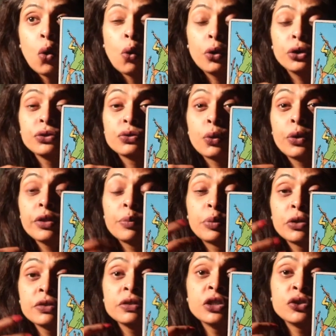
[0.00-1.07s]
Or the
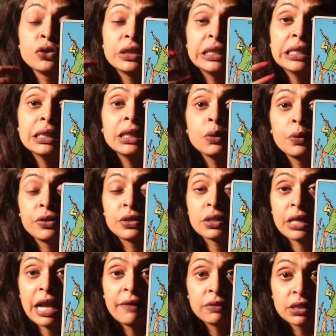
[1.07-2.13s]
person that you're dealing with is
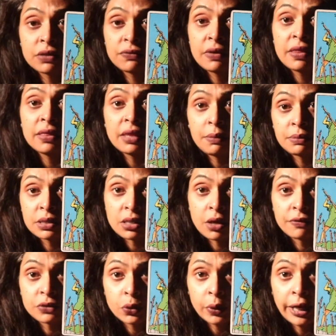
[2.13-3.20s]
gonna have to defend
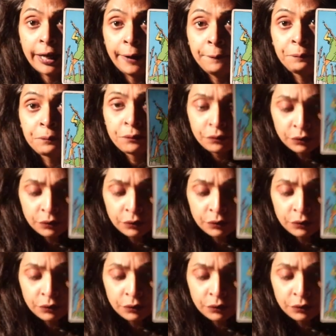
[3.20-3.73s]
themselves, okay?